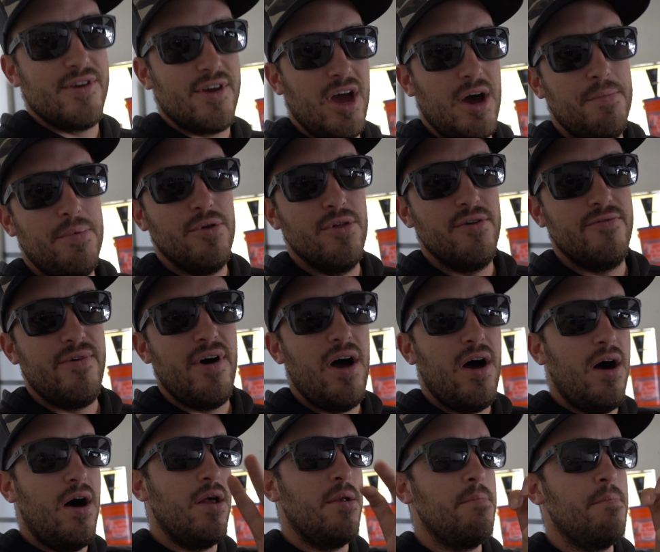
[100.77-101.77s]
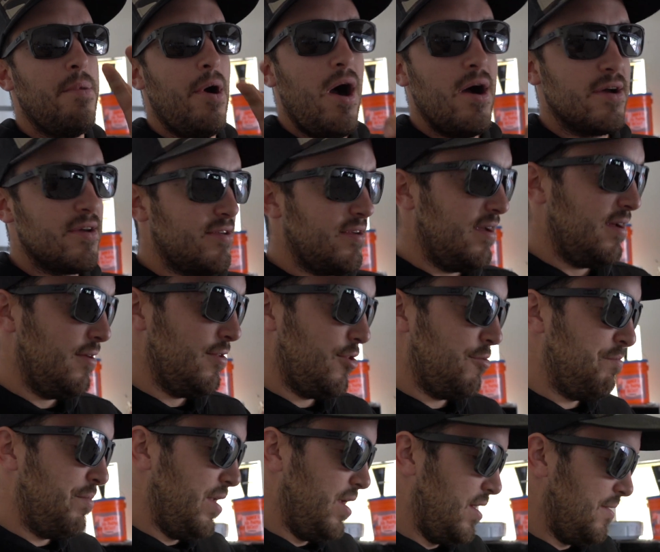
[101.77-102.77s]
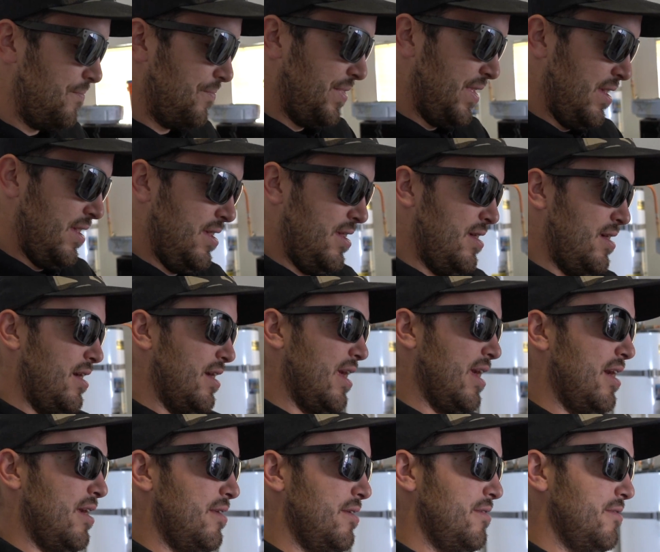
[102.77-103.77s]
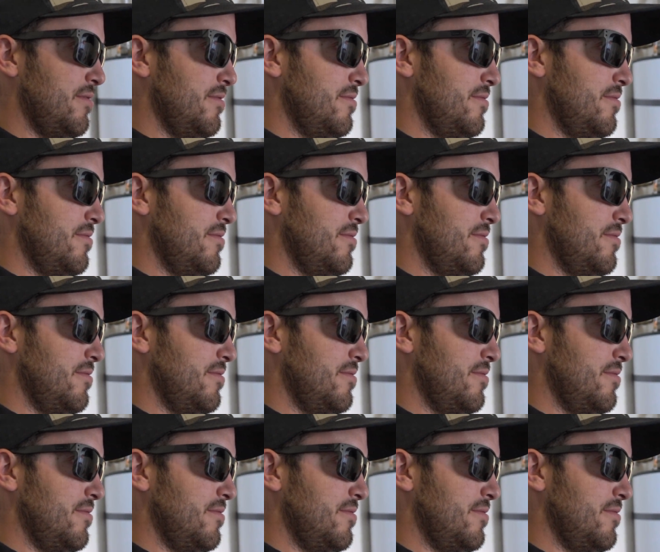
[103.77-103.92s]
couple of unboxings, but again,